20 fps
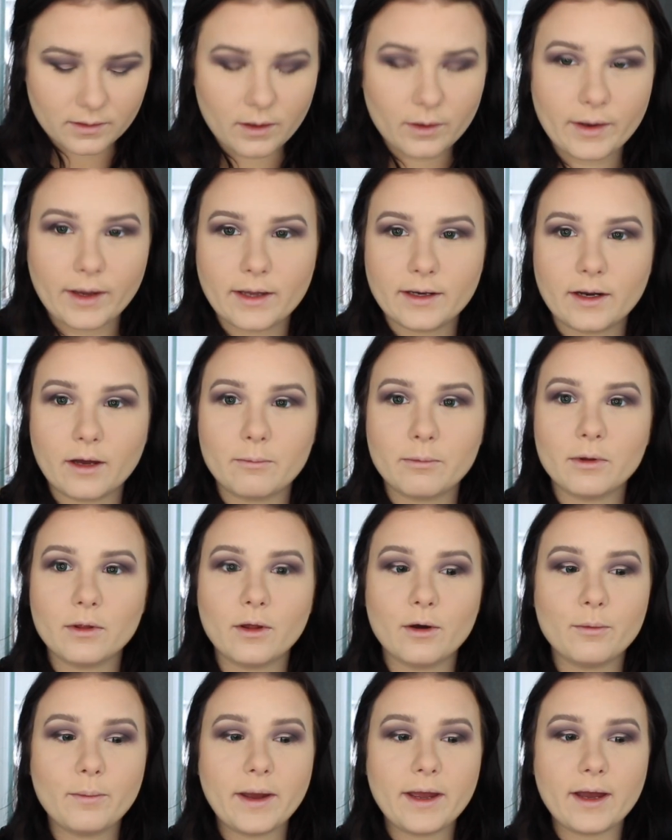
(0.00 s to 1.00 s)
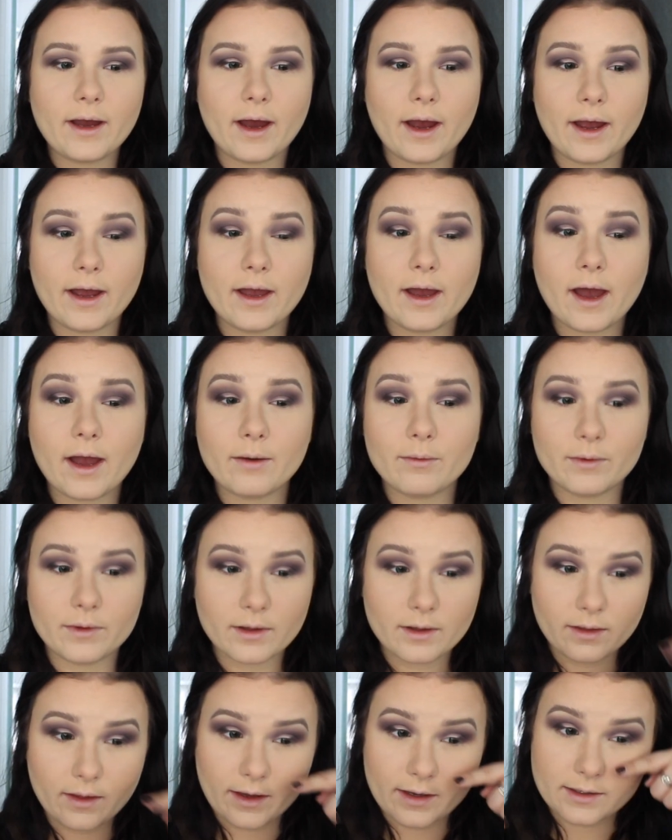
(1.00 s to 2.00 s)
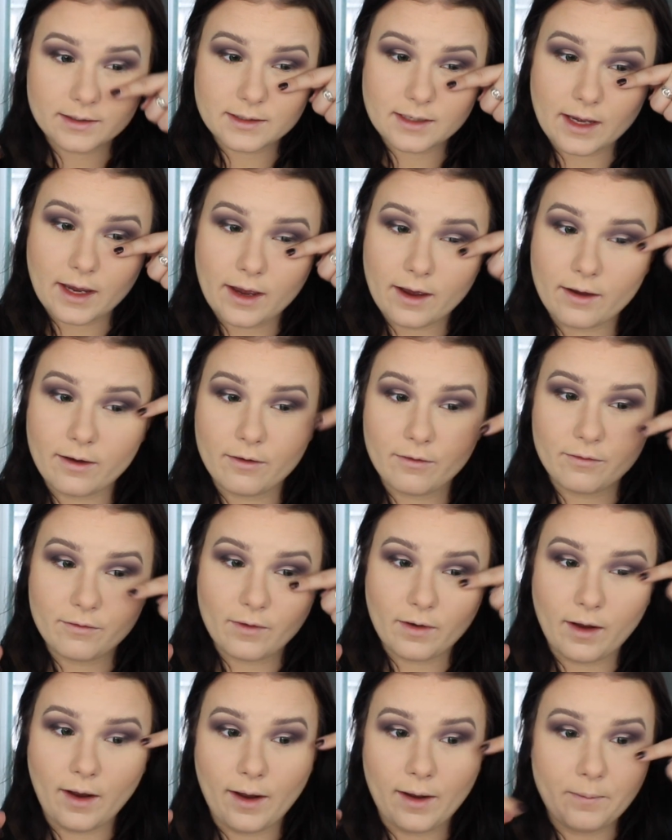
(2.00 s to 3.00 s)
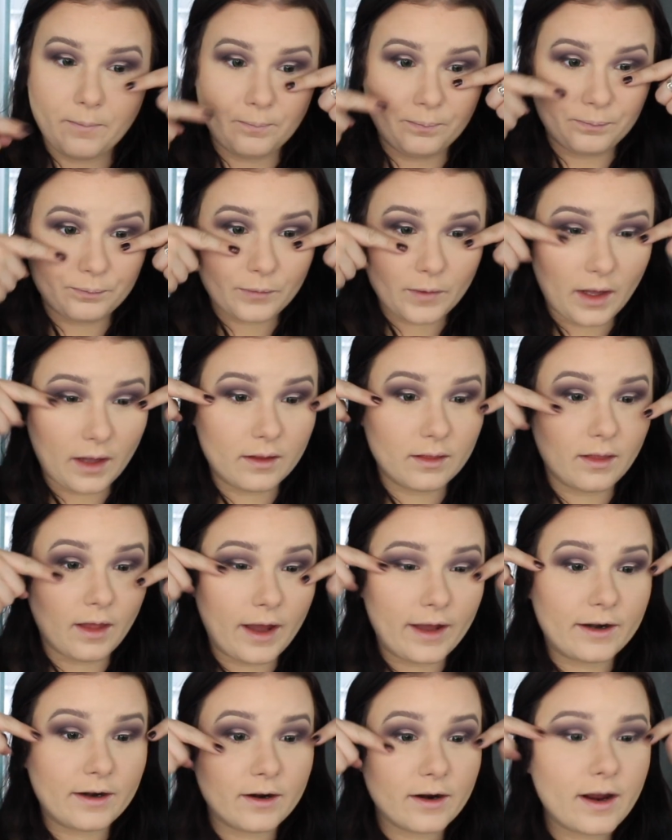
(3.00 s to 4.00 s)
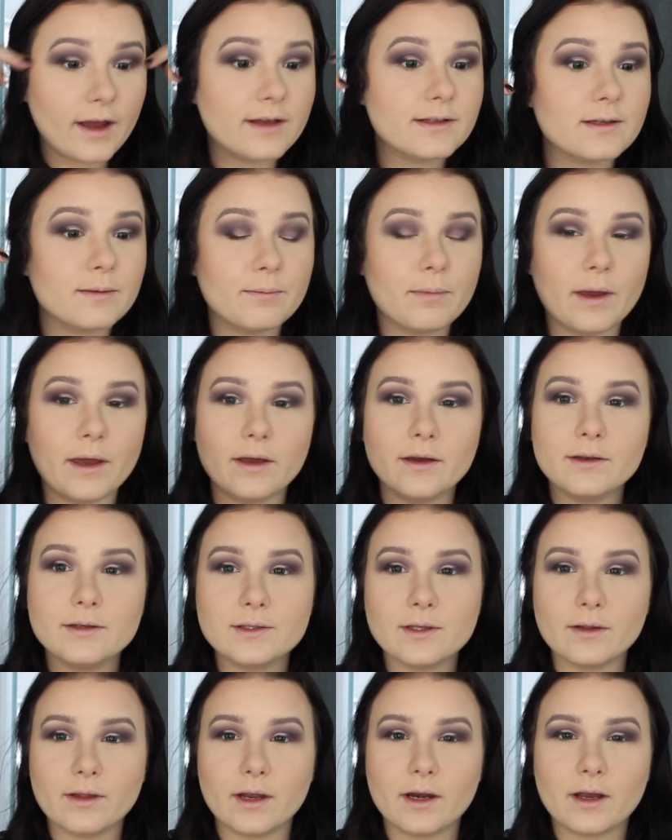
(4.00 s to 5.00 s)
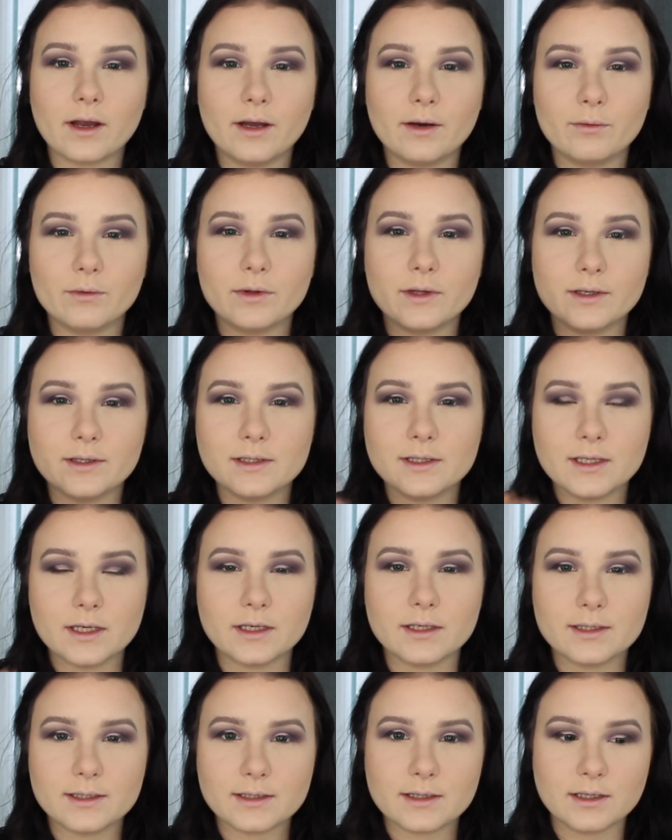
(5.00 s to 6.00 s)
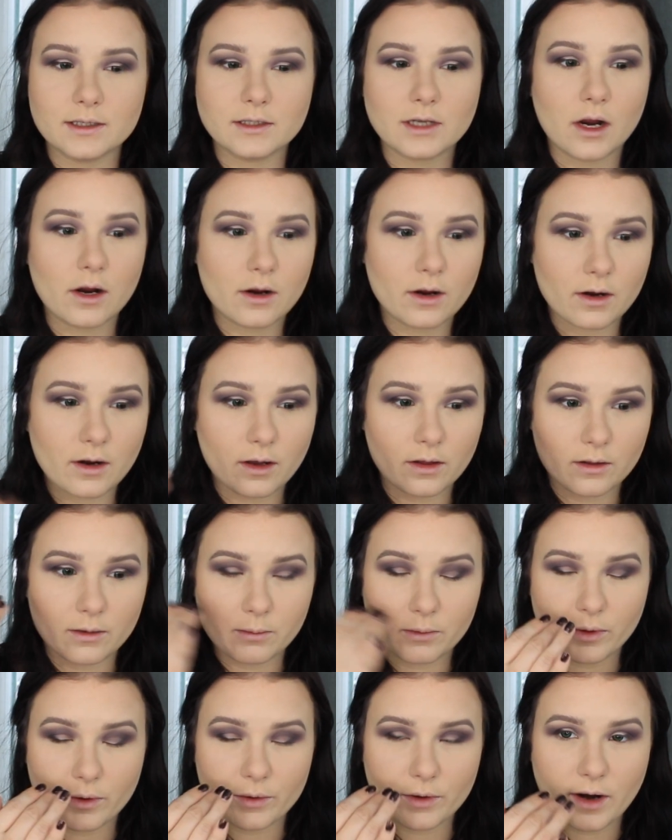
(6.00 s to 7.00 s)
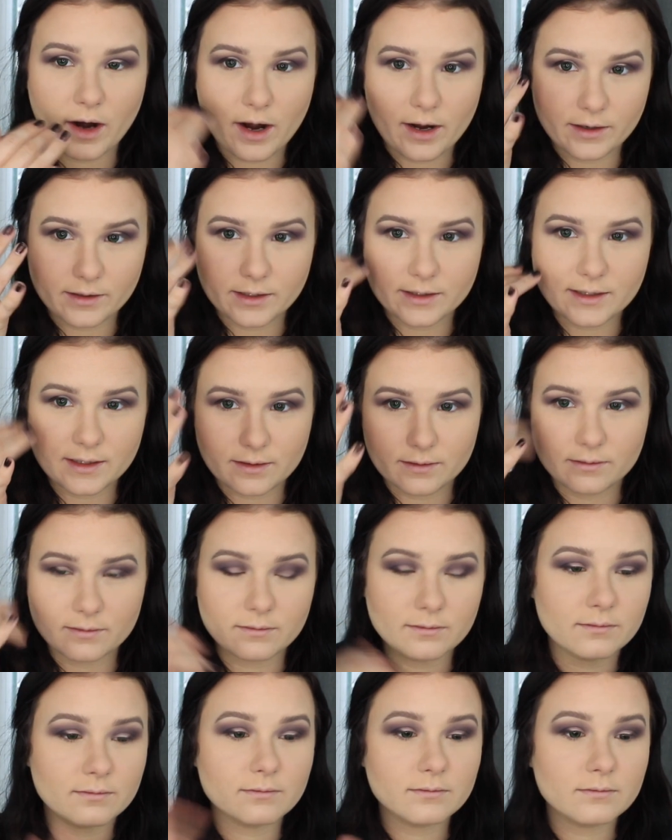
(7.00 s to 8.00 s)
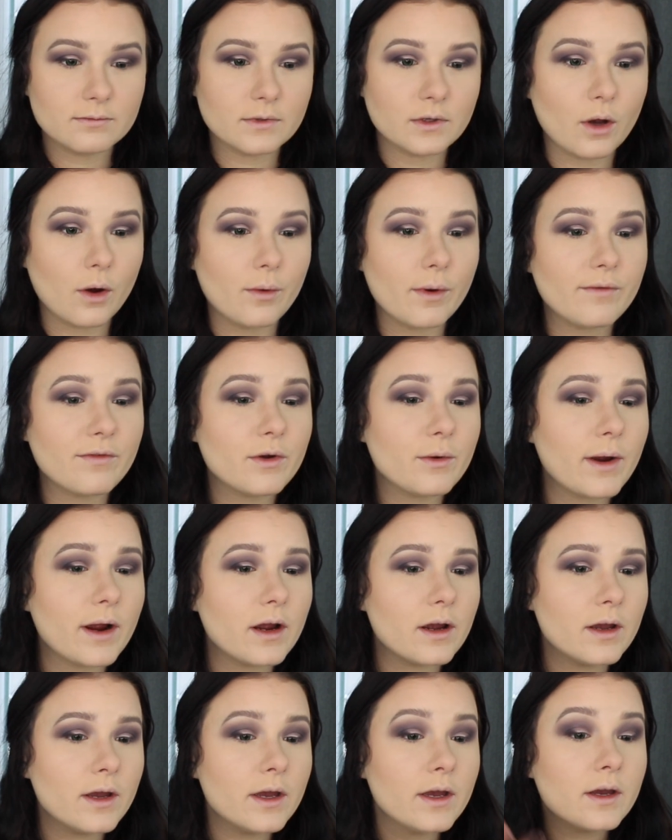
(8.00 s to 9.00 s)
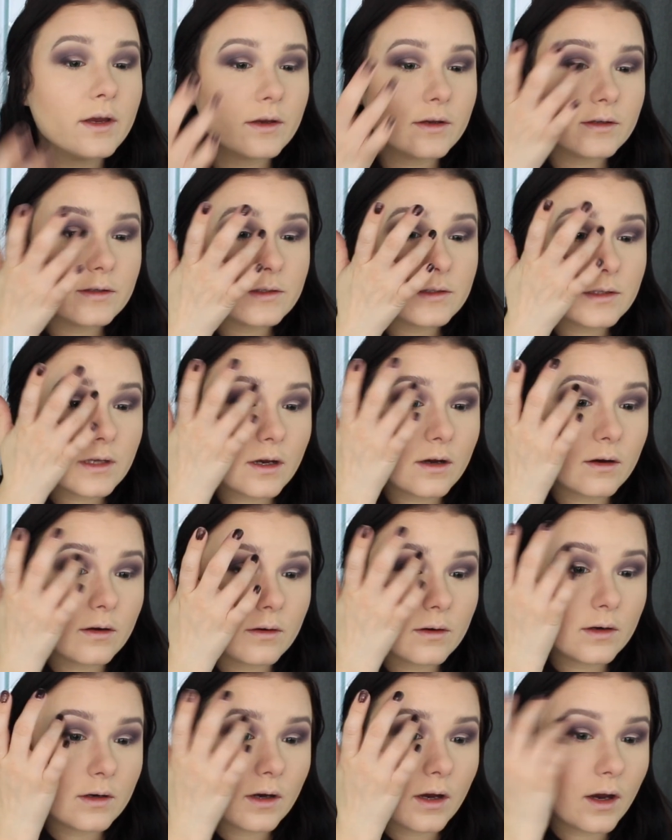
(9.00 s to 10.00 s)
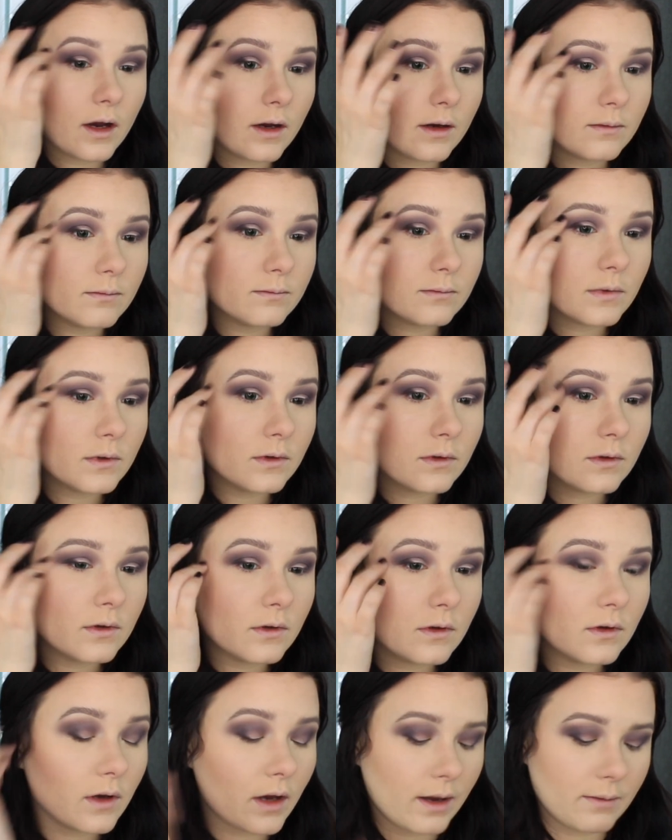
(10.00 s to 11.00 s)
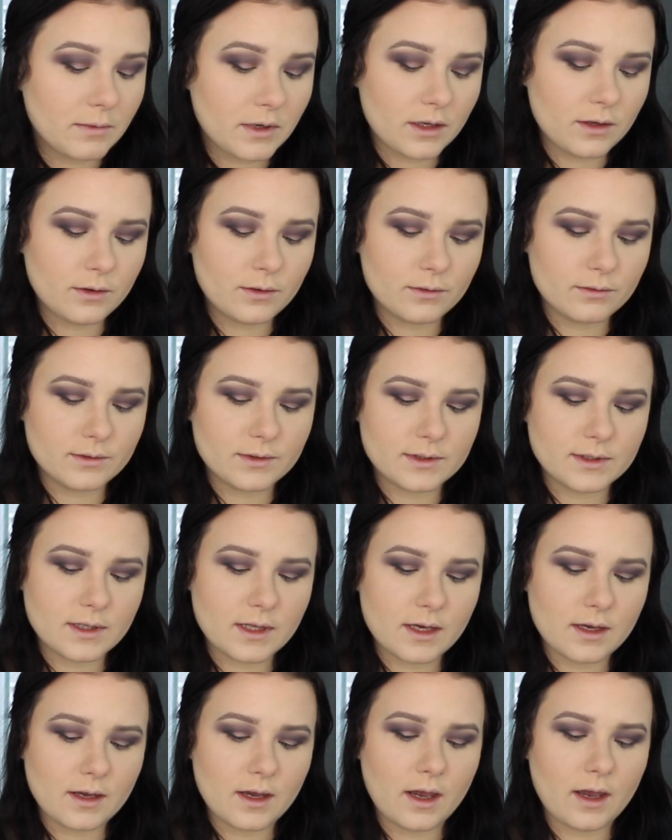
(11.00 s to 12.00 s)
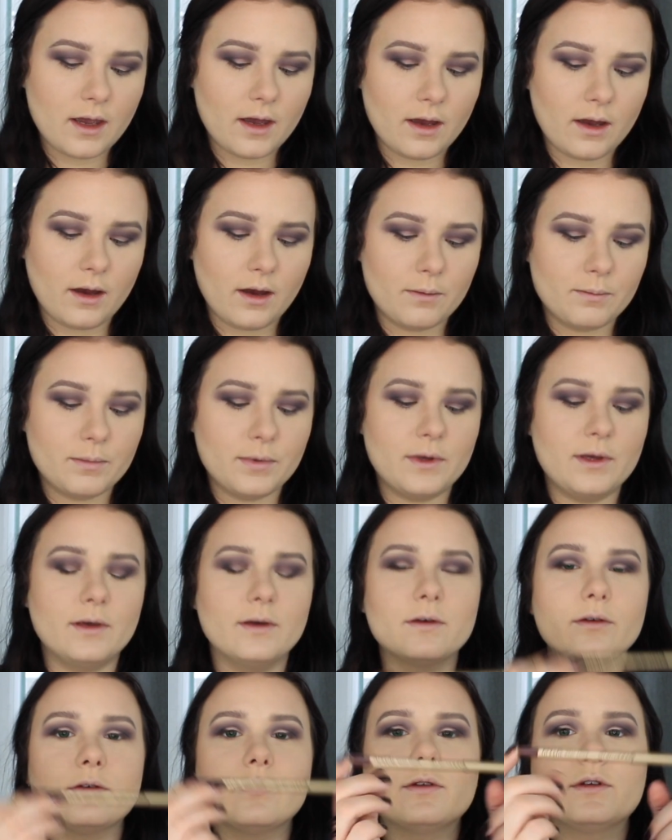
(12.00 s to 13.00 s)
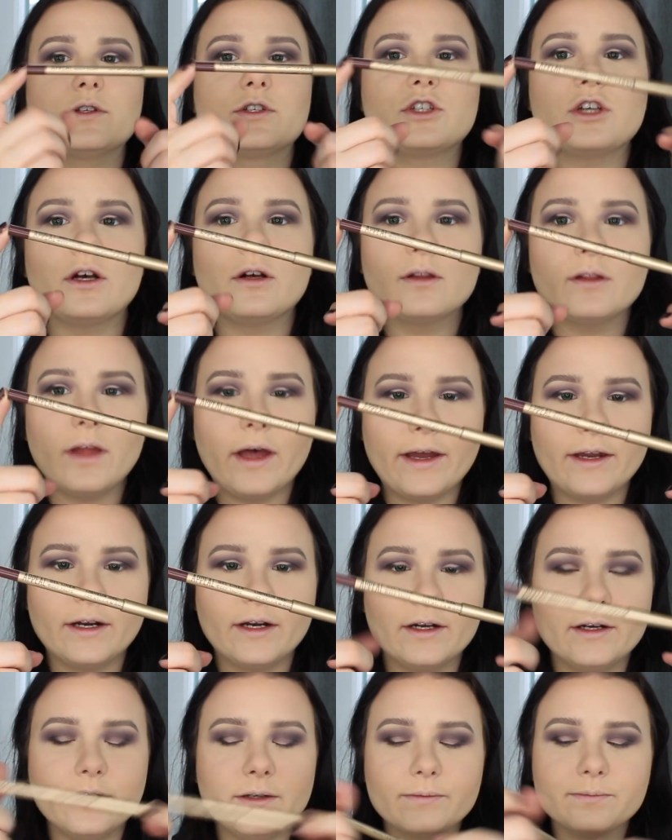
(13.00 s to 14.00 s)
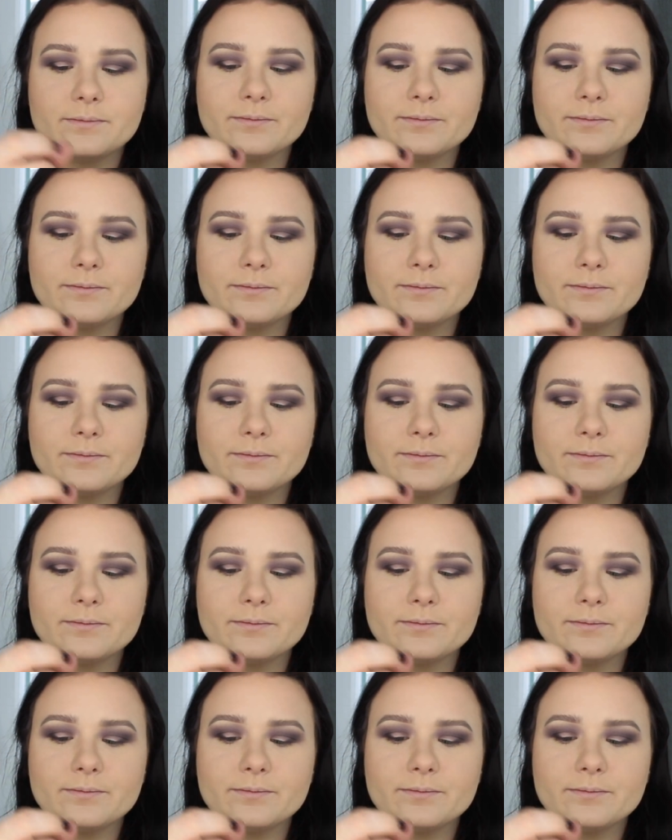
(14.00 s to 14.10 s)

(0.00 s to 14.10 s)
Okay, now below my eye, I really like to have a liner as a base so that it kind of really sticks the darker color below your eye and doesn't go everywhere. So I'm going to use the Appeal Gel Liner